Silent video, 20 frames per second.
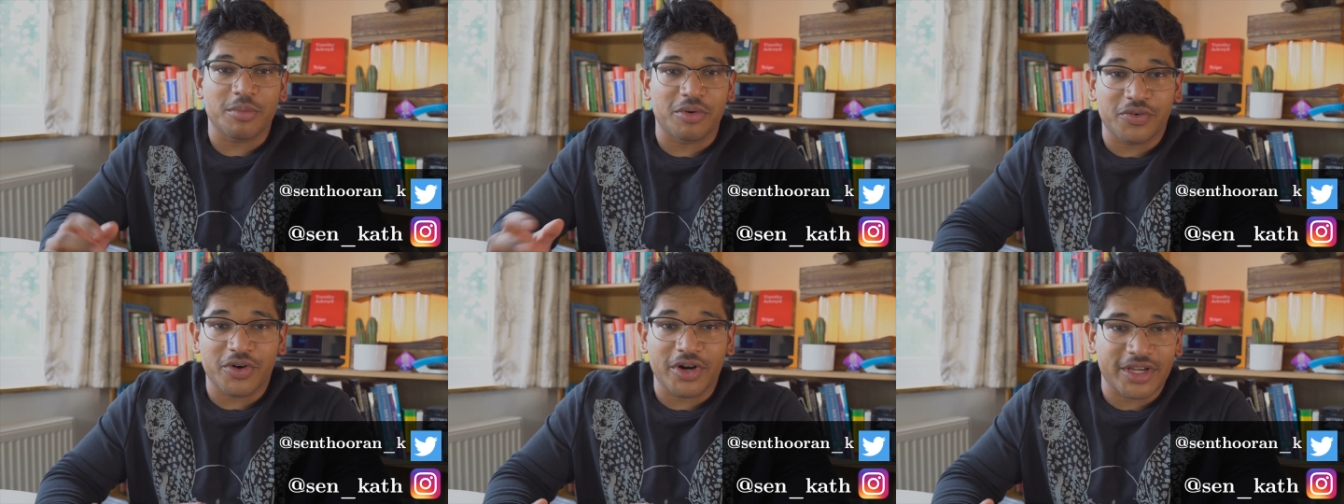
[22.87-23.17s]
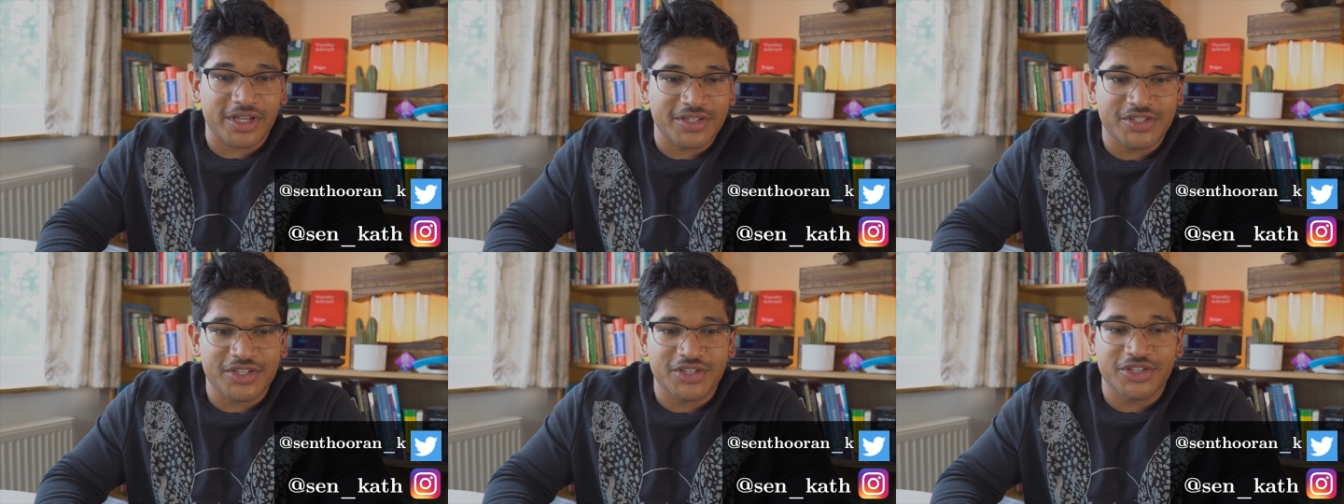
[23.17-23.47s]
Before I
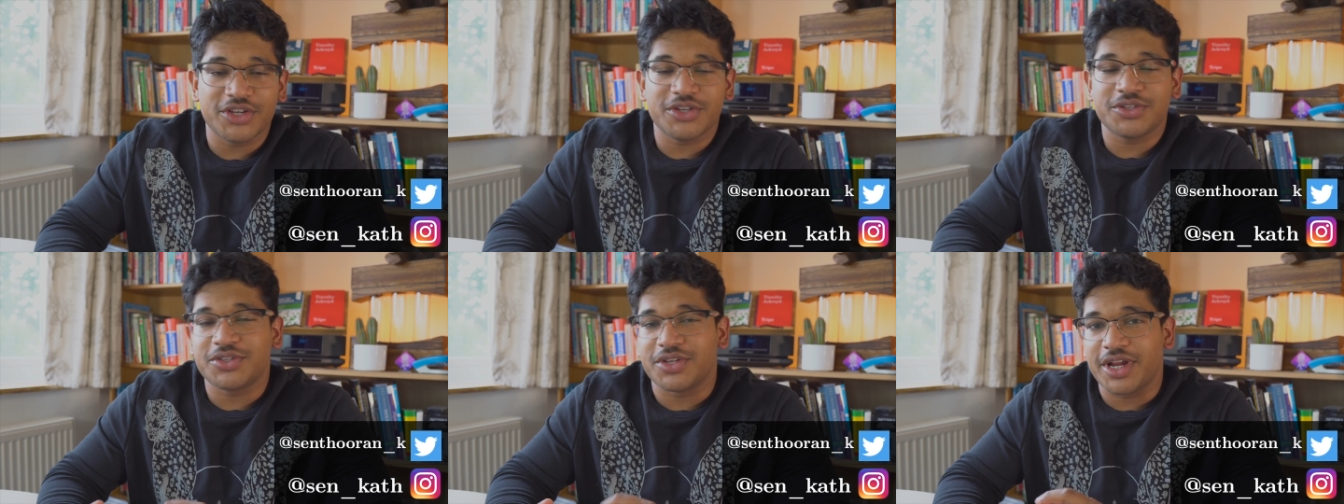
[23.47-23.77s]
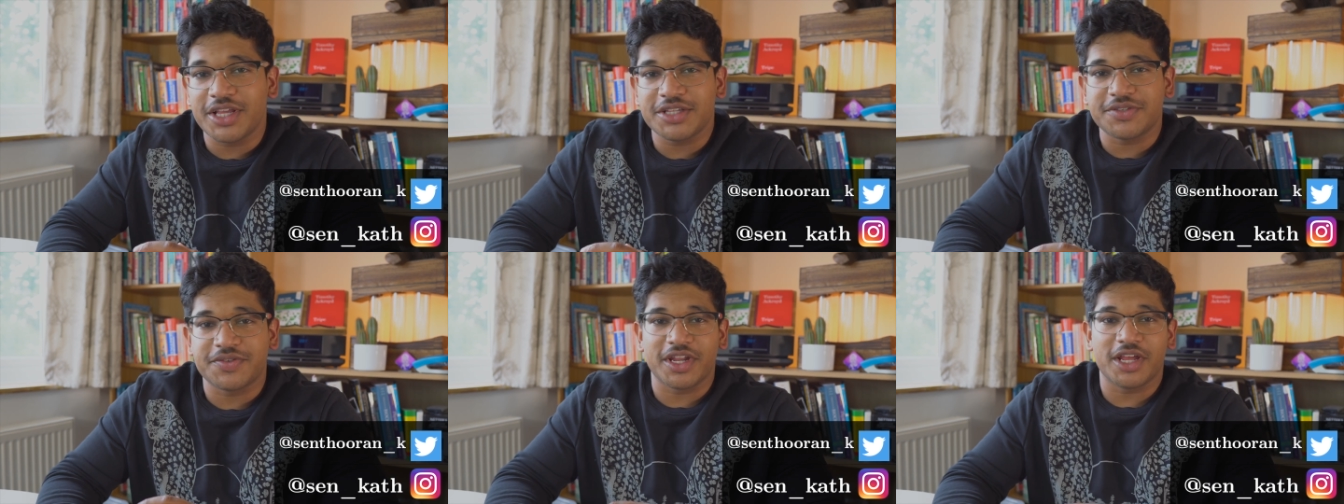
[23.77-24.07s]
continue,
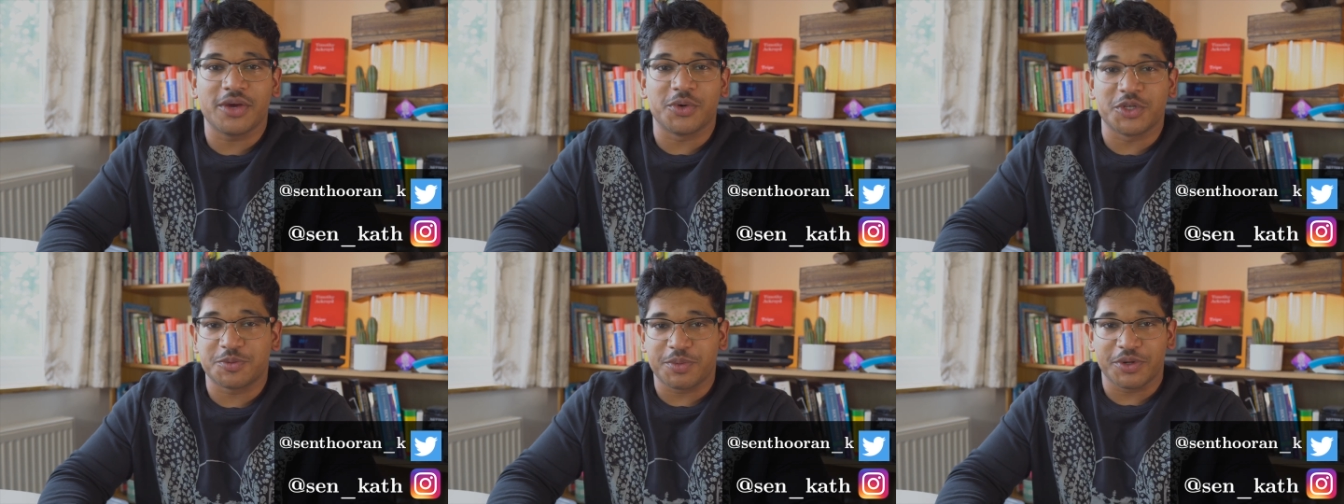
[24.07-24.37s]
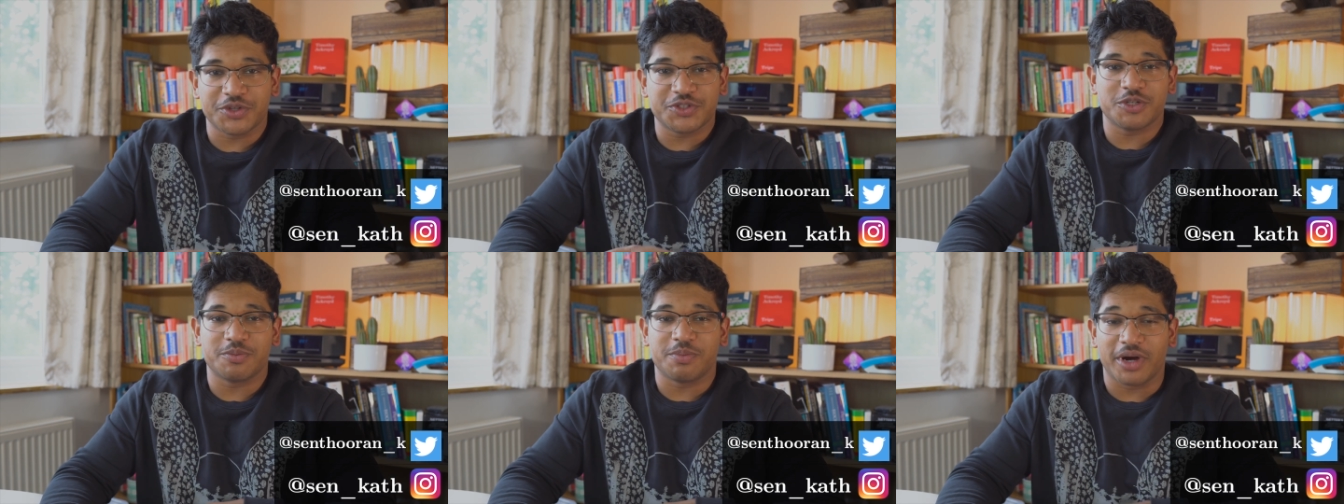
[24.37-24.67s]
today's video was
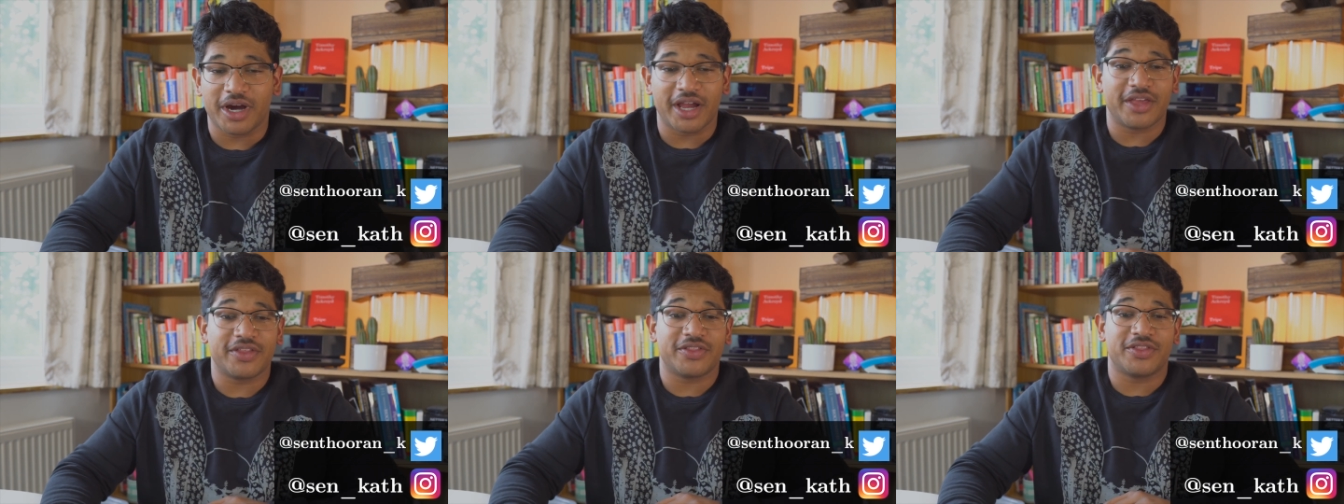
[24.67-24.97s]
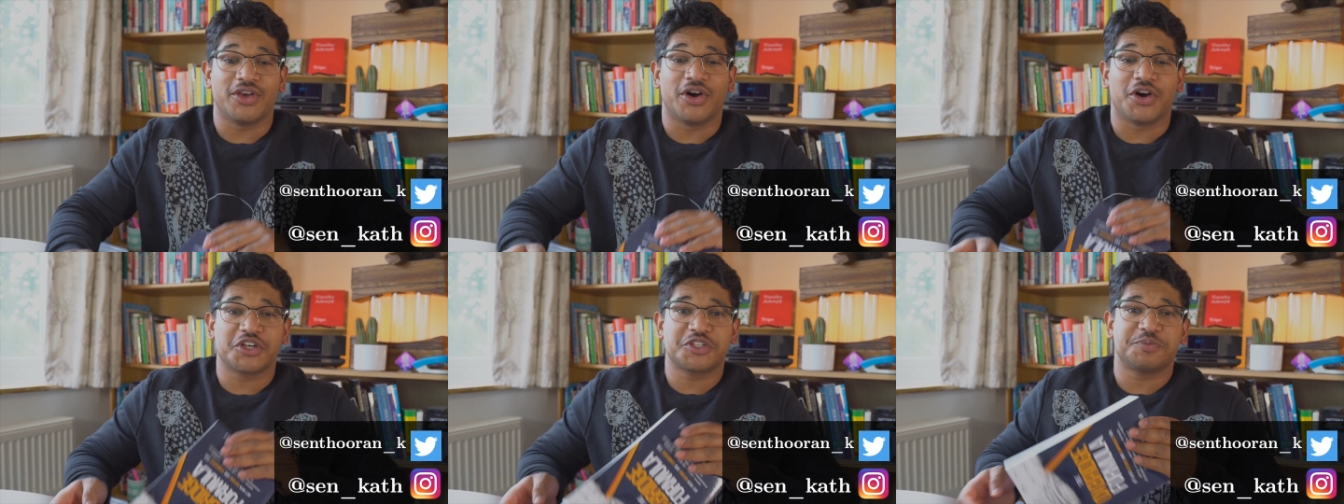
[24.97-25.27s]
sponsored by
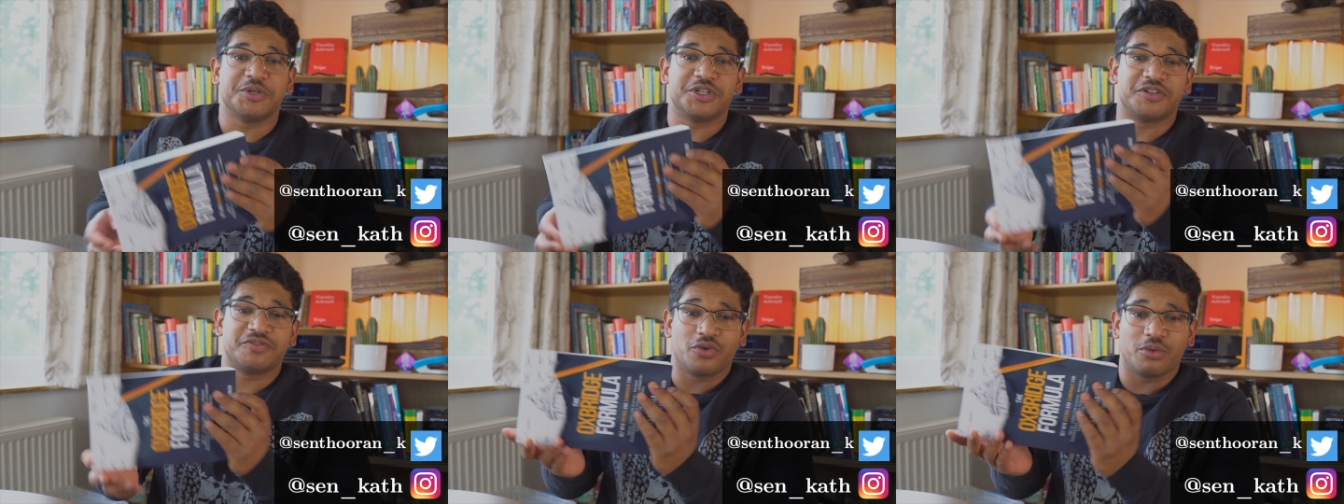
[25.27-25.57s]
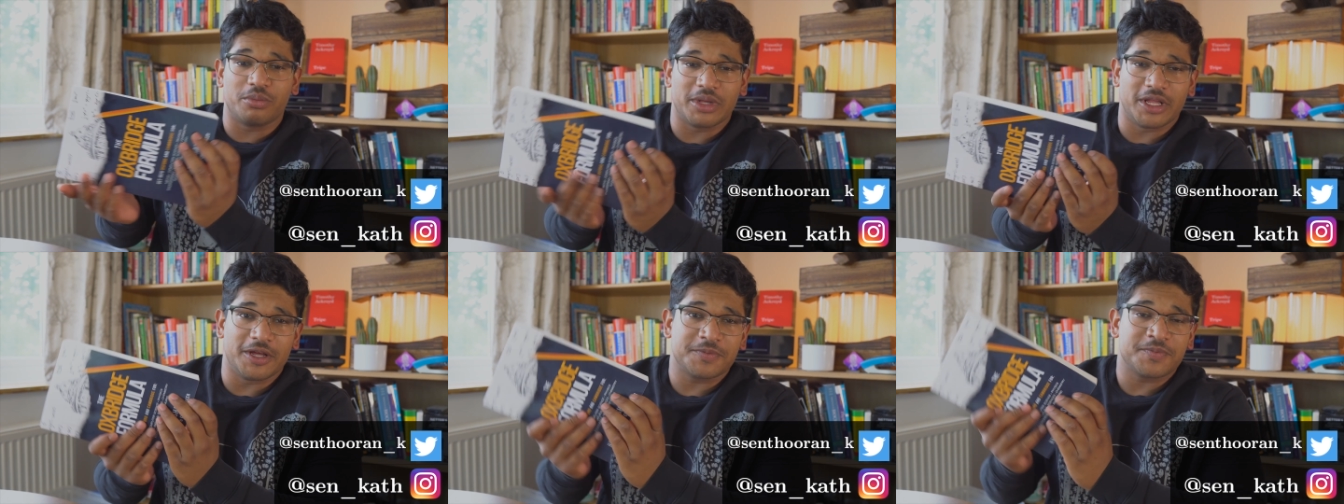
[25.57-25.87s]
the Oxbridge
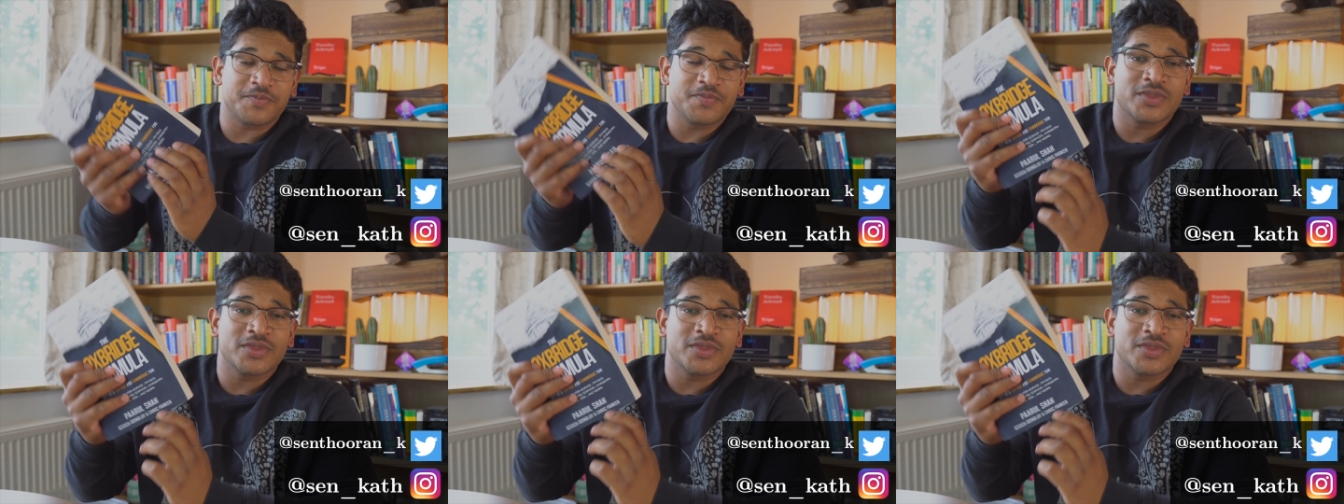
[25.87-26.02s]
Formula